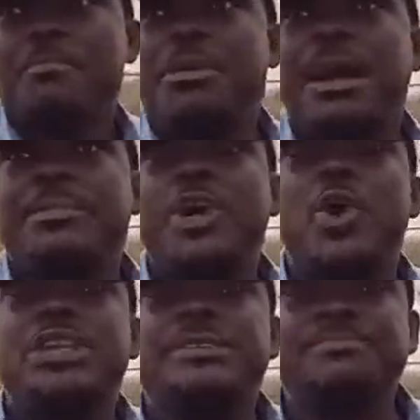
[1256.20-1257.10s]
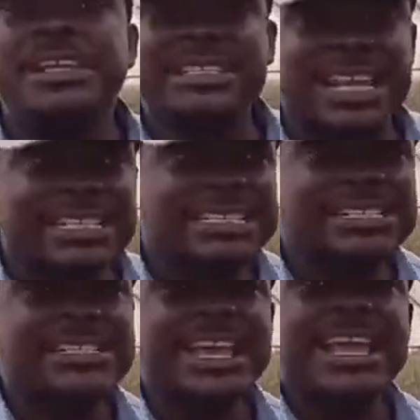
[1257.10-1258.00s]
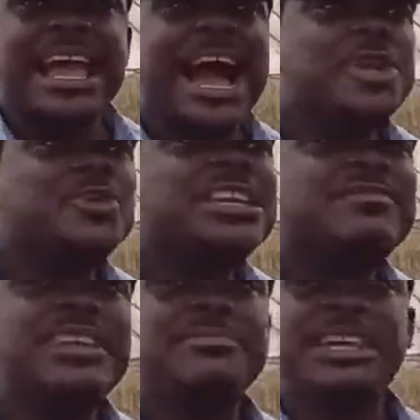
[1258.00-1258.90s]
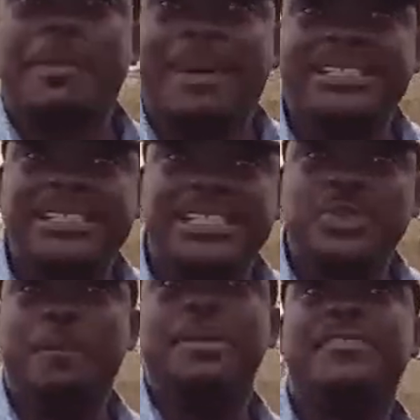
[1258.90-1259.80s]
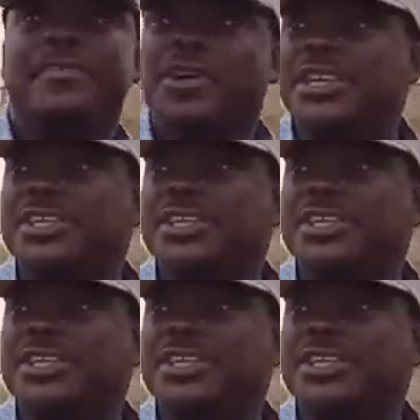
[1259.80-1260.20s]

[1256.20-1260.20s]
probably own a place like this, and you give them the capacity to pay for